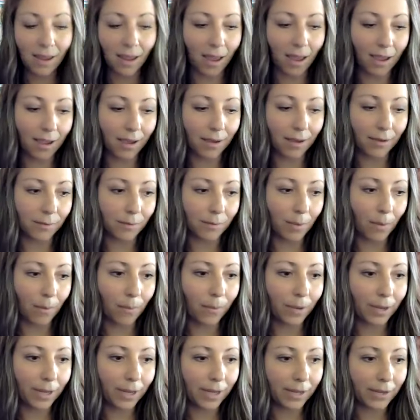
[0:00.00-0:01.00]

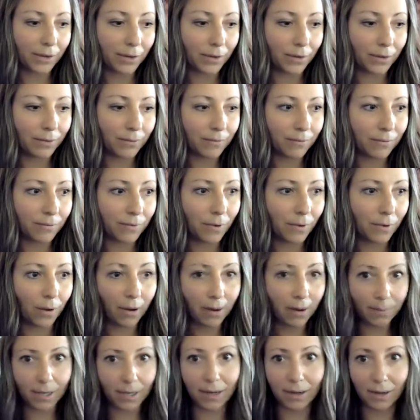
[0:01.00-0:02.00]
But know
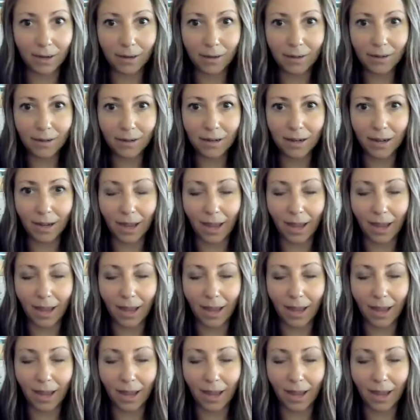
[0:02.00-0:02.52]
I'm here.